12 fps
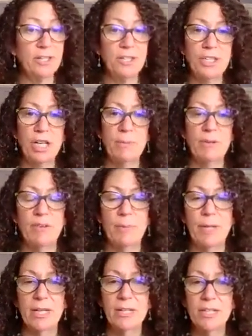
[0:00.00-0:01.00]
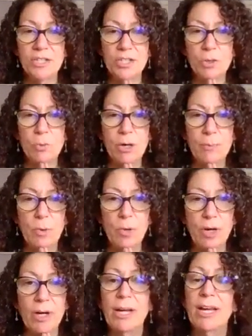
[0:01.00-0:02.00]
good job, everybody. Let's do one
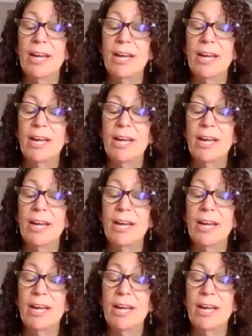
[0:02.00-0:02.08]
more.